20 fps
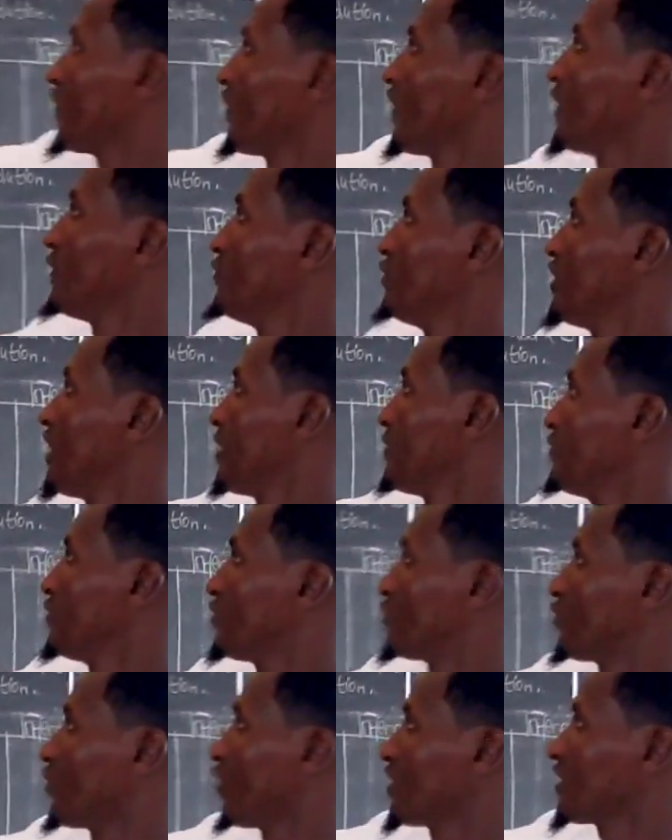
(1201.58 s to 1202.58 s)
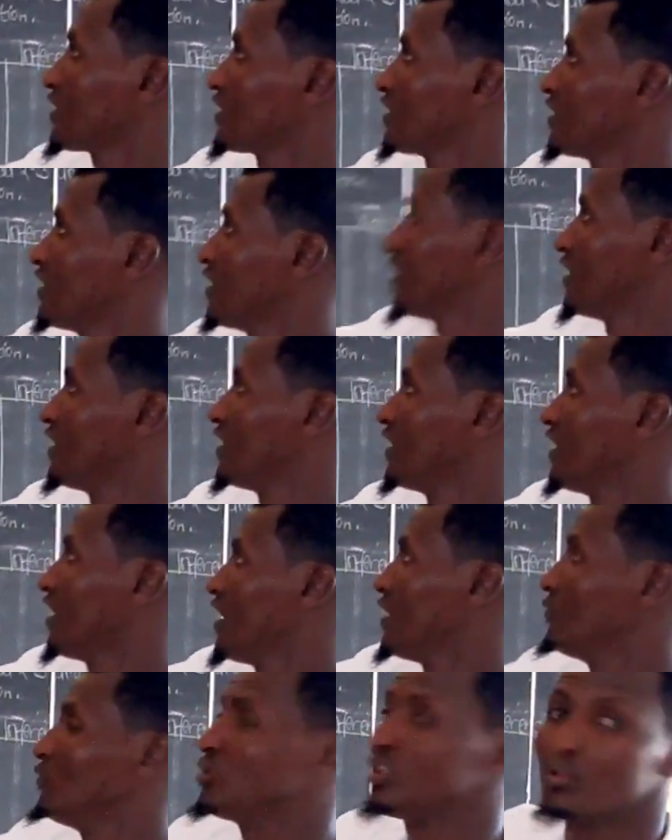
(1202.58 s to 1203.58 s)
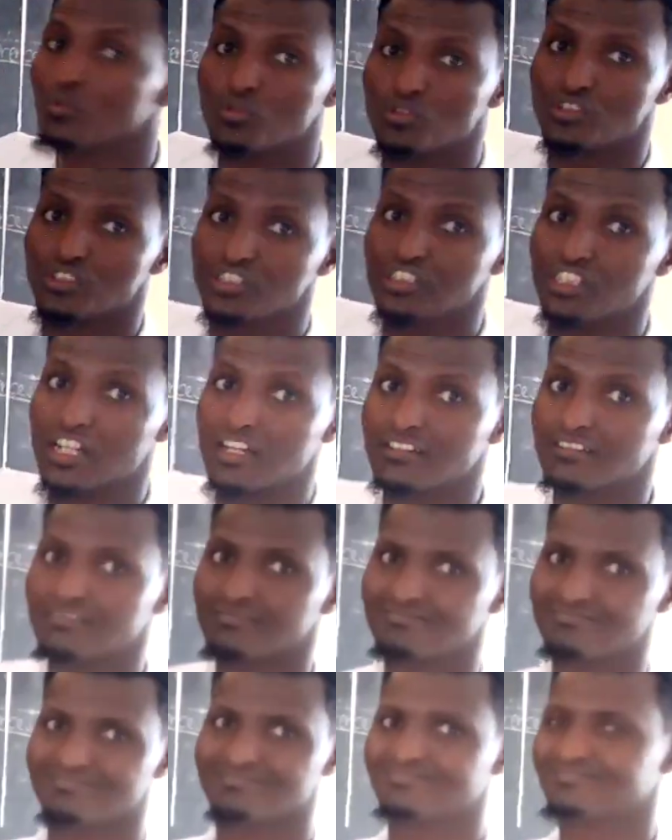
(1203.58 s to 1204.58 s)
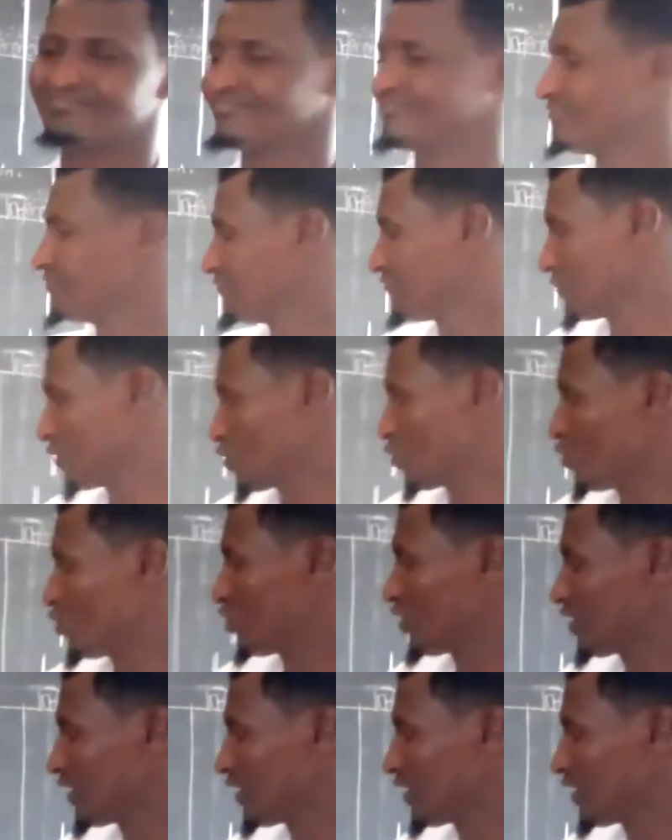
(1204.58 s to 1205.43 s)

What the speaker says: of aluminum, it was aluminum was here. Good.